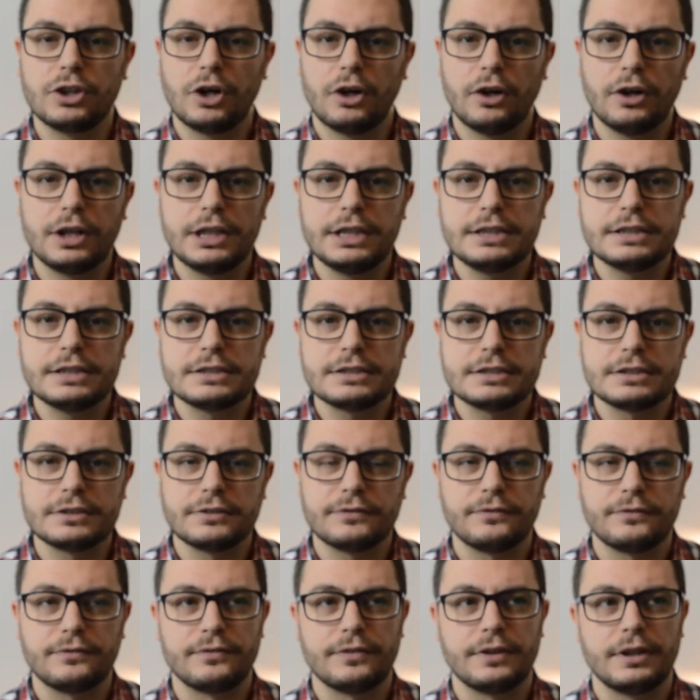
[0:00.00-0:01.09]
kinds
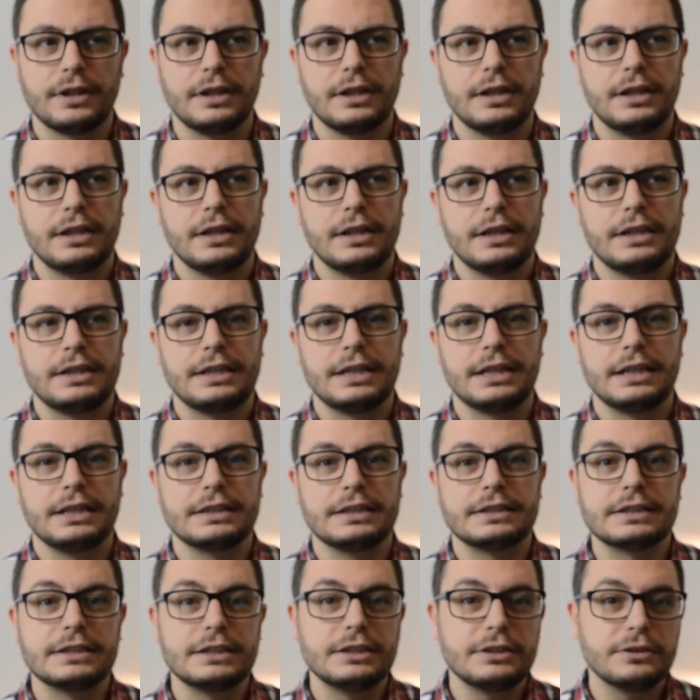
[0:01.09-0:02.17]
of
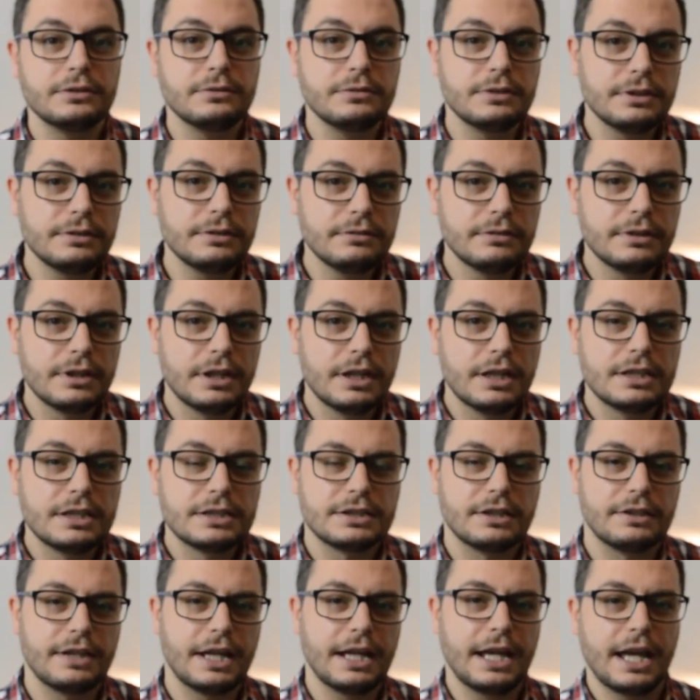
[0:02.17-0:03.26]
things that you do,
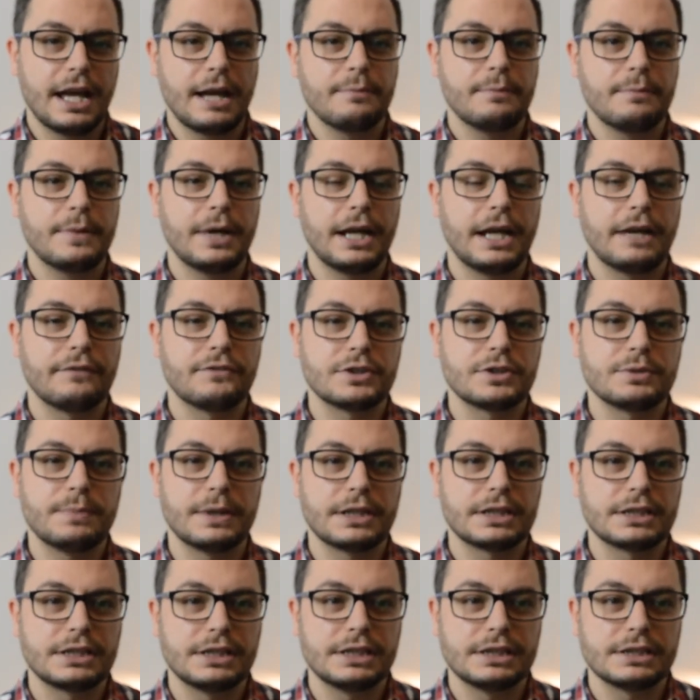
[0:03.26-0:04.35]
so they might have a
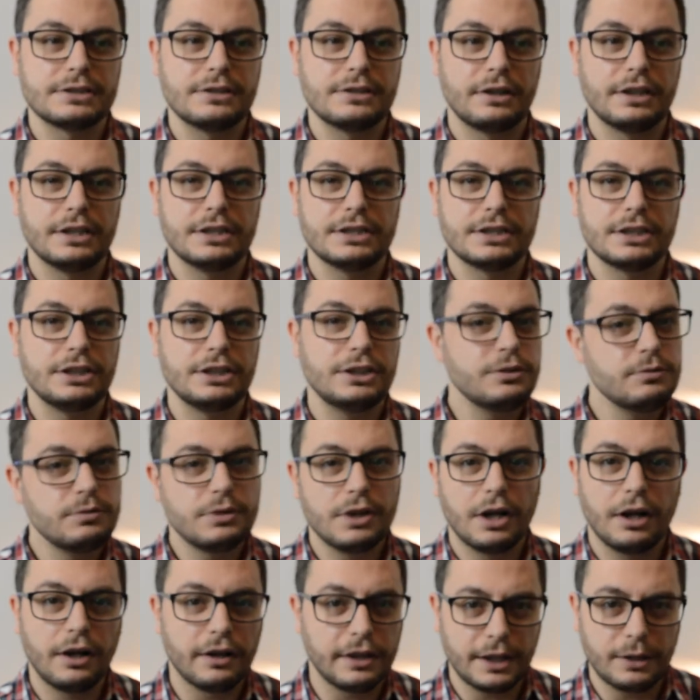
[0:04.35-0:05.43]
specialist knowledge that you
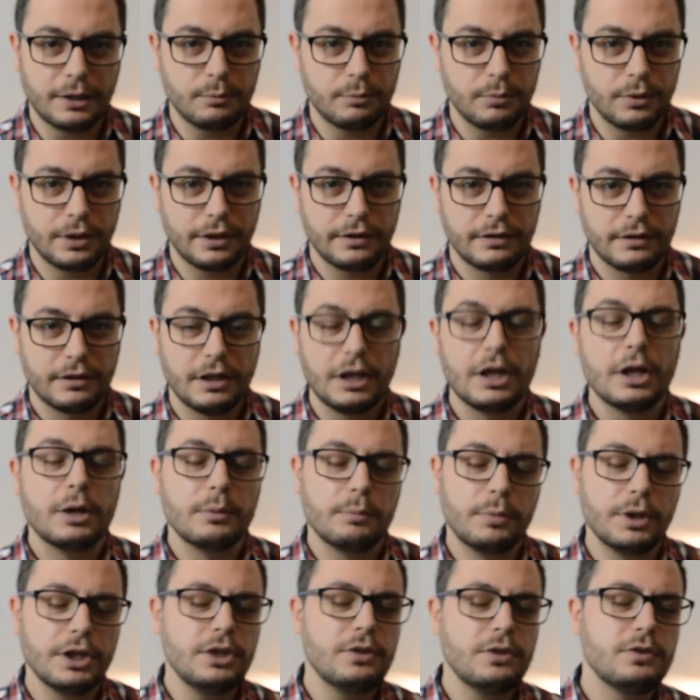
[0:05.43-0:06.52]
can't help with,
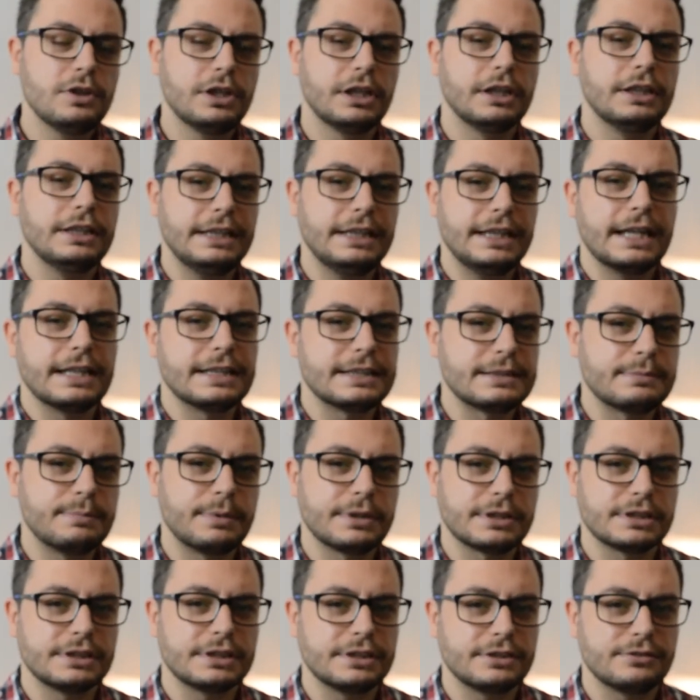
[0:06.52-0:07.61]
but you can get
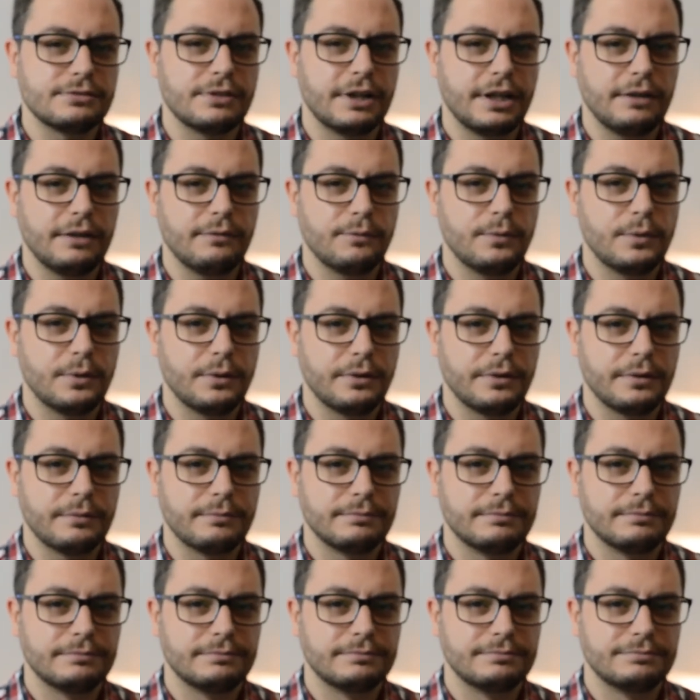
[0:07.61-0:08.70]
specialist training for them.
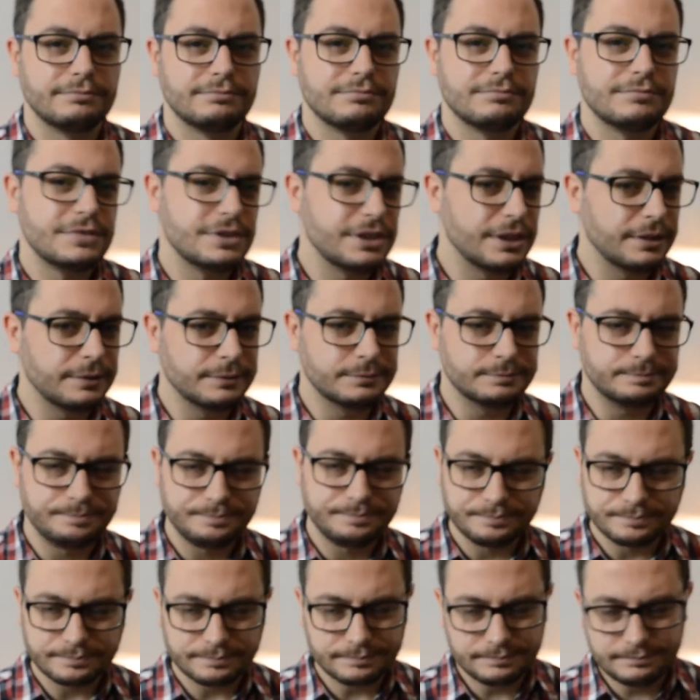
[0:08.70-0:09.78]
So
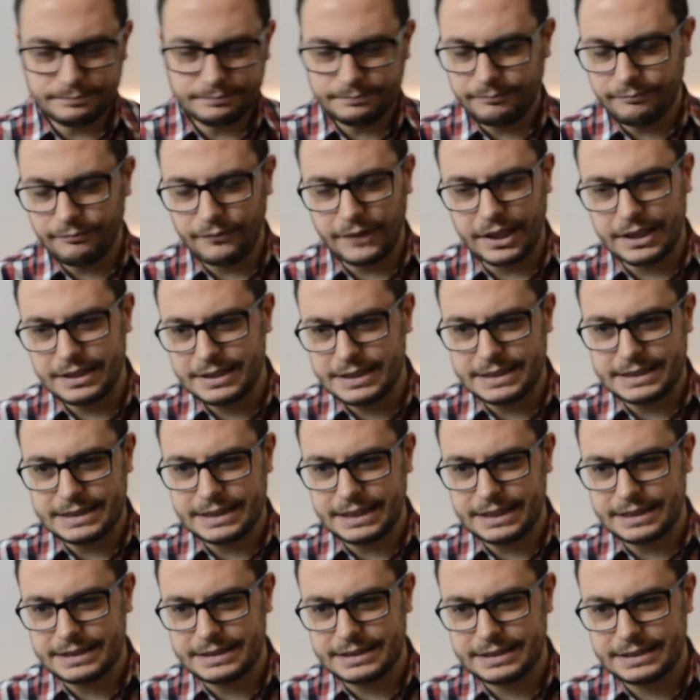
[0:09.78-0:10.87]
this
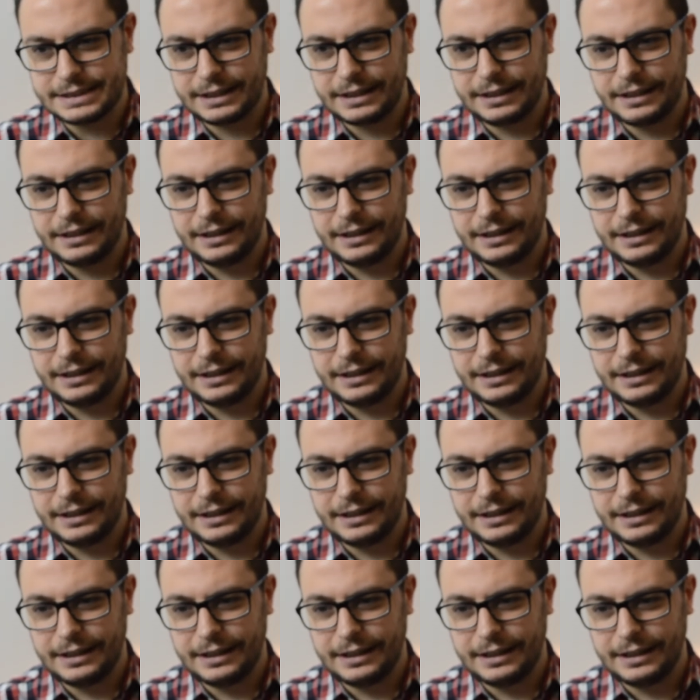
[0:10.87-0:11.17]
is